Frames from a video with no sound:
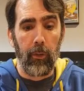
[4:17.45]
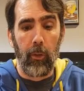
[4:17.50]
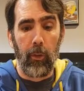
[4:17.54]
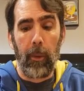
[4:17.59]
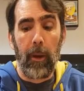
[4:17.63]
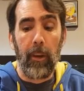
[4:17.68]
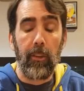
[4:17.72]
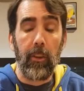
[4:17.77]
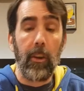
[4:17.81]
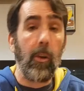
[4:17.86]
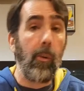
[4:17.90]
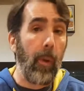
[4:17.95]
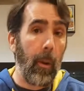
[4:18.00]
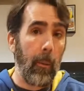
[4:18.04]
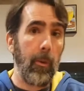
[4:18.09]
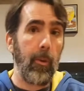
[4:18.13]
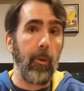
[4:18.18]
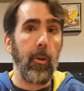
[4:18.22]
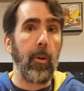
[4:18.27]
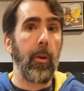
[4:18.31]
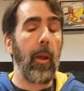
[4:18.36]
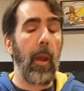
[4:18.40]
So basically what
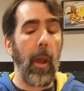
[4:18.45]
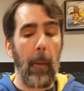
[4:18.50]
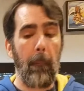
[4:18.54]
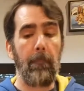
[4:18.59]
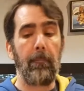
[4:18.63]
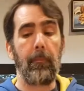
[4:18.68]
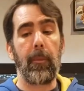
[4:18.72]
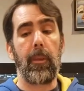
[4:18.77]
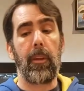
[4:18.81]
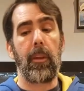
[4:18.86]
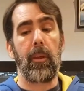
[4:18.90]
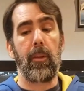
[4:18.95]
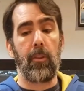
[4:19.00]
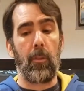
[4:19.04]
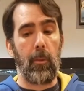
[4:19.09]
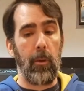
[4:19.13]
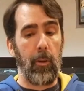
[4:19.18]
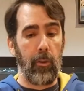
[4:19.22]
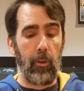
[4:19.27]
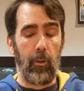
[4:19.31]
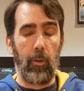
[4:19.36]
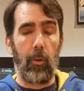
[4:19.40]
I'm going to do today is
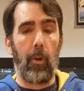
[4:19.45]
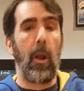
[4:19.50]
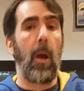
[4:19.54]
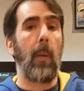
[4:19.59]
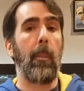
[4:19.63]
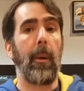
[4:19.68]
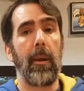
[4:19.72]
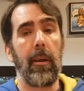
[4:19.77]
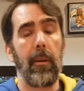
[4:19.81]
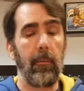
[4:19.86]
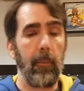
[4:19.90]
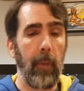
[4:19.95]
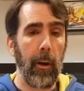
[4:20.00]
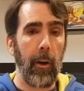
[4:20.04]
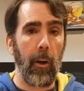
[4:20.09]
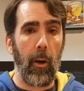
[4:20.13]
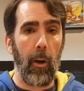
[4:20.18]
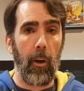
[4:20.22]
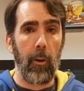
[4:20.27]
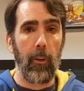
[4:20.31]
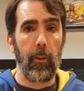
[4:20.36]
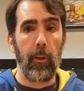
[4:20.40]
I'm going to sort out my
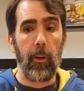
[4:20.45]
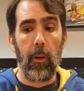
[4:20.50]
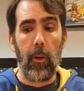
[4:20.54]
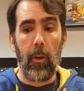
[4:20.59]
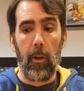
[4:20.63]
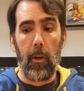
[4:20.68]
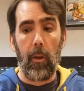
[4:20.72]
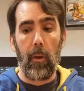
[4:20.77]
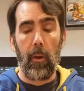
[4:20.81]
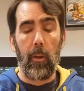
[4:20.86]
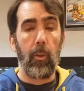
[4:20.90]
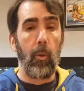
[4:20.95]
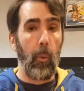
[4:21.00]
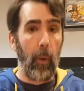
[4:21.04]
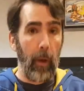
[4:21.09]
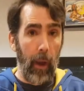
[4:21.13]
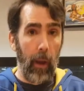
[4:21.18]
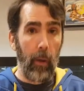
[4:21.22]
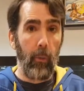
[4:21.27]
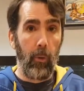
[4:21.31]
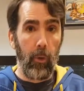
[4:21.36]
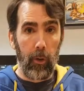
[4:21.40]
cards the
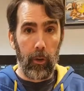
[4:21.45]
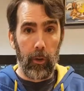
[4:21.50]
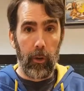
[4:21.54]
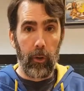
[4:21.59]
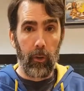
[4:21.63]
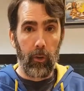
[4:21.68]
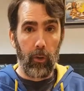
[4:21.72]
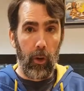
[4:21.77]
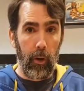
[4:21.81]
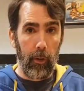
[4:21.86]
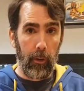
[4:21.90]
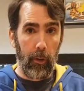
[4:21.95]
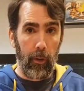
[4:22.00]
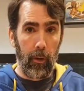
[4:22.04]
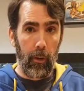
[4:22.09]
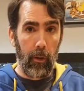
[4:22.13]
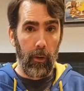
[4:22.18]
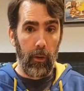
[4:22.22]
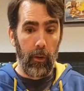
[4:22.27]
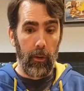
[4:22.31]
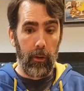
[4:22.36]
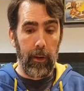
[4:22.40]
way I would construct
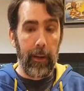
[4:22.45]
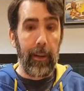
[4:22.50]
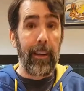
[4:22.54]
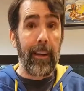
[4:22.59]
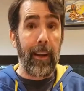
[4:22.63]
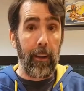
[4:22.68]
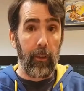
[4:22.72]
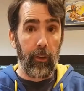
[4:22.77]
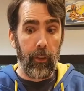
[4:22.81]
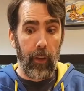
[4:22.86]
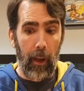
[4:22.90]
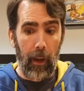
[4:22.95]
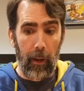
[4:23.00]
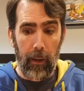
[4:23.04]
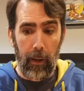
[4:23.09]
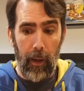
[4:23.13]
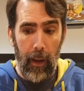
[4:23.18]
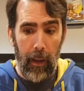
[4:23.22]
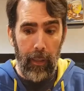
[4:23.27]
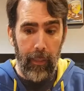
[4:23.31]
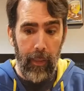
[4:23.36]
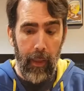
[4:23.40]
a EDH deck.
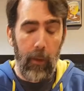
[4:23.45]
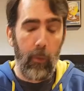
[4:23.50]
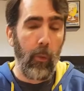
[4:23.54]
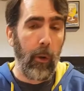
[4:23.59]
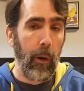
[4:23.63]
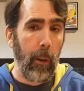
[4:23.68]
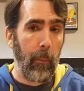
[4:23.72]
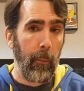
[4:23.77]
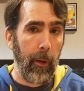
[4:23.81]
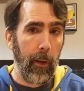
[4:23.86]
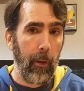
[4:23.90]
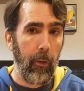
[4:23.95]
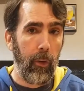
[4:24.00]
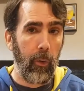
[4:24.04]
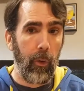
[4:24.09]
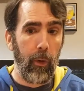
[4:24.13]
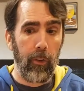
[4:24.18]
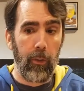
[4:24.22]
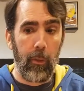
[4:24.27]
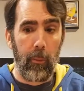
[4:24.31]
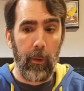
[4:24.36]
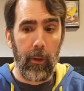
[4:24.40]
And then what I'm going to do
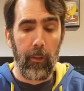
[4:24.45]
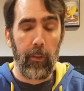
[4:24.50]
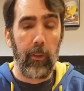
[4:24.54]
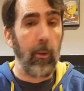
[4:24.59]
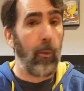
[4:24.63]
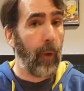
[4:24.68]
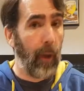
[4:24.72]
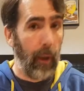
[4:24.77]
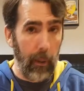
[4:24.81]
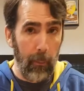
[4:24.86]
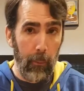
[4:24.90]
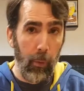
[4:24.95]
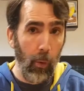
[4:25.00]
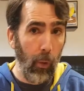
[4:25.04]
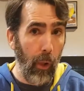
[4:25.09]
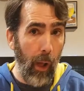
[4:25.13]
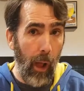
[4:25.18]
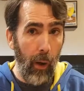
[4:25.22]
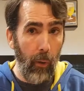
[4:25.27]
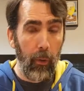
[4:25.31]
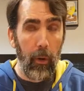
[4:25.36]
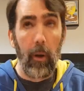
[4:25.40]
is I'm going to see what I can pull
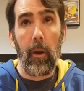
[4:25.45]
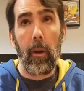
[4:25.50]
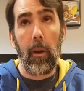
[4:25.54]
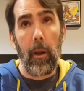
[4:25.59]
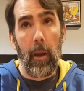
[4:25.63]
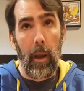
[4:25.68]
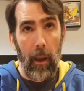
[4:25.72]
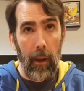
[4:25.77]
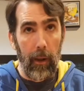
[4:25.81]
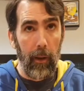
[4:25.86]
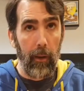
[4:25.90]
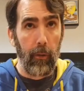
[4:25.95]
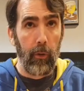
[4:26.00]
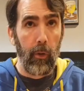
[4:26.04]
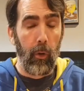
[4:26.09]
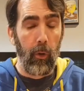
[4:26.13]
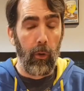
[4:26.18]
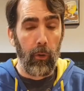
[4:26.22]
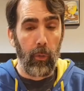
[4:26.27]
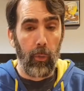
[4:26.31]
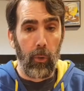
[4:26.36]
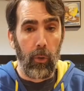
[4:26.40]
out. And then, of
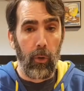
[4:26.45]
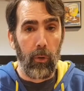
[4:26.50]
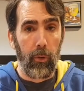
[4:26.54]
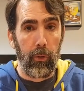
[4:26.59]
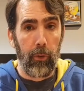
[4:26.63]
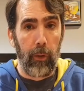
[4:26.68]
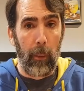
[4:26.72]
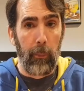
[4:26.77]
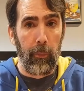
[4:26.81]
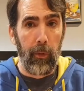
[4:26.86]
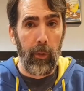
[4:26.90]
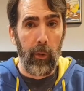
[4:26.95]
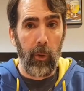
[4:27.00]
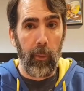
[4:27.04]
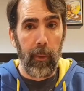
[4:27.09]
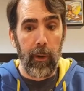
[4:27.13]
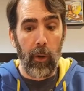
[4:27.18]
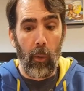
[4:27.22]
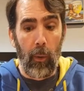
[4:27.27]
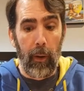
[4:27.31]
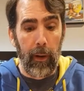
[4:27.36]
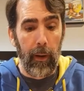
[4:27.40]
course, step 2 will
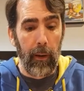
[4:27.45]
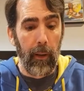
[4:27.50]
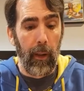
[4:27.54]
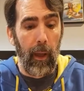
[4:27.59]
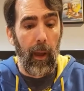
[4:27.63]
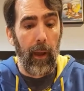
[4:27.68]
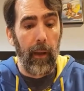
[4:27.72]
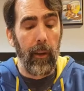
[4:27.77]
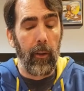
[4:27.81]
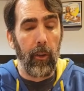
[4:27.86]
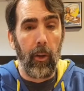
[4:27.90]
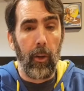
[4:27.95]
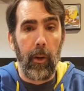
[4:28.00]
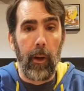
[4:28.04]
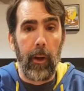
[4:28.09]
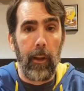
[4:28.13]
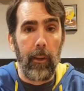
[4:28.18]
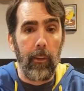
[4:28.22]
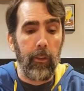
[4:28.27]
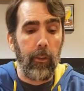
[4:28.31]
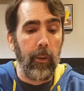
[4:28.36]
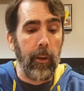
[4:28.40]
be going online and
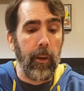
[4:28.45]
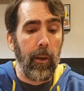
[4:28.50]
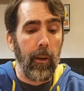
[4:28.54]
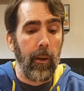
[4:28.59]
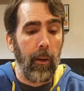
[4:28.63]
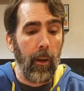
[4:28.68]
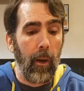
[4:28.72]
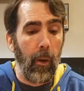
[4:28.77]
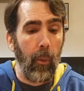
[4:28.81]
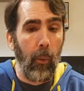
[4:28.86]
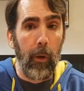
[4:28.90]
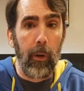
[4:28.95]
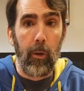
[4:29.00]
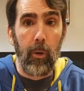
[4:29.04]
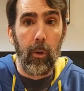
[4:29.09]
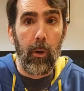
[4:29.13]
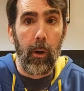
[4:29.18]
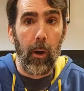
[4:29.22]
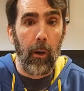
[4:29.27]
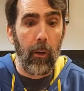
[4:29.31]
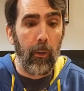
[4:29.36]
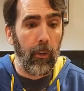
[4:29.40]
looking and seeing what
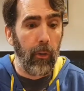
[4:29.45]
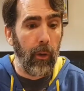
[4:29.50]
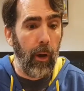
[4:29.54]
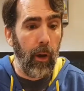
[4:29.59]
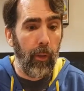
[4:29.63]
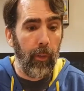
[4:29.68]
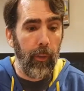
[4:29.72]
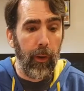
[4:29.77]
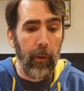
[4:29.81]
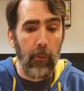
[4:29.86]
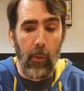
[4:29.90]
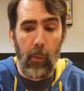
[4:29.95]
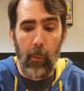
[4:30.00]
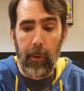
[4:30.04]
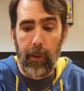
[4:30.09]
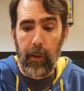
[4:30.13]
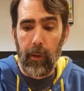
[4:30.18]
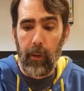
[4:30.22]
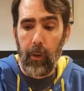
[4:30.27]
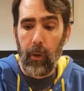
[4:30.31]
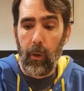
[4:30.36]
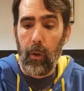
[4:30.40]
new cards are out there and what we
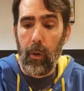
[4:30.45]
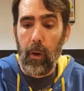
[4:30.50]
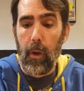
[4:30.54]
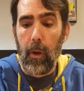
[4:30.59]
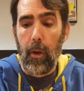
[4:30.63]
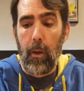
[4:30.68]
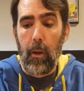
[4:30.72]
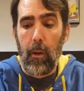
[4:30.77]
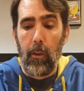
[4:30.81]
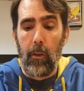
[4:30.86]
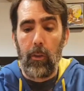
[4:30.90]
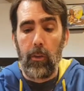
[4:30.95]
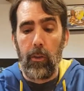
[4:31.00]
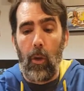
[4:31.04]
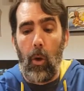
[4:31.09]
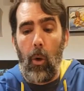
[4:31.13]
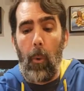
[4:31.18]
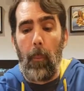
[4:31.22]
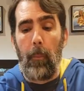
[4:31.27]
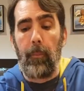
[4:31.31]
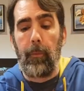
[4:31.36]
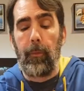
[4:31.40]
can do.
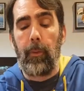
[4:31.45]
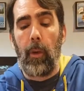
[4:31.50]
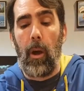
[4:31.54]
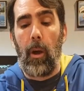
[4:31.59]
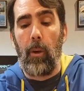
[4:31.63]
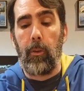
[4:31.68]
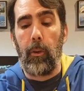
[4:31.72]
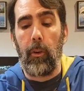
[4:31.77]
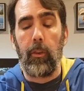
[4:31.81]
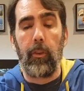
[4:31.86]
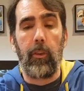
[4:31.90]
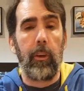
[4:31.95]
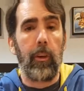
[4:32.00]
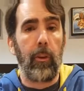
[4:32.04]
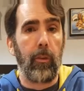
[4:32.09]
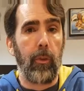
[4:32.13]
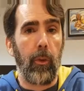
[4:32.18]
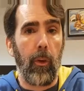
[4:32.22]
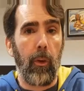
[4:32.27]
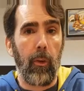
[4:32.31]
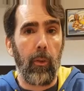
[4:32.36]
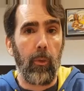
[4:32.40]
So first things
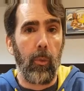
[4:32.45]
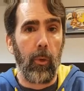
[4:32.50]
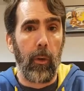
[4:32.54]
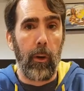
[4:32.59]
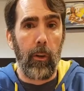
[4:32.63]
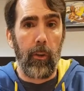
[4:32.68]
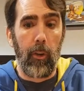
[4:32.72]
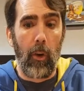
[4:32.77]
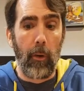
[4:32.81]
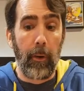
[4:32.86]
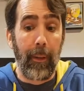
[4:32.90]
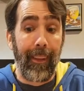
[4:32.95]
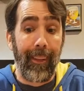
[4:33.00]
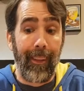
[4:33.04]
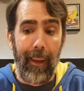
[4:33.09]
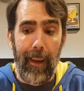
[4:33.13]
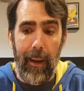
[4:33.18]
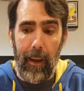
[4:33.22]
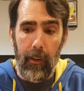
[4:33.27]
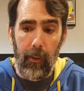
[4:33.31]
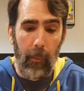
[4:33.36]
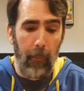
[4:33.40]
first, we're going to start with the
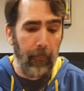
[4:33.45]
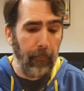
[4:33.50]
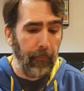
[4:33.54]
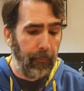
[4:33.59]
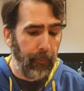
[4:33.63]
land.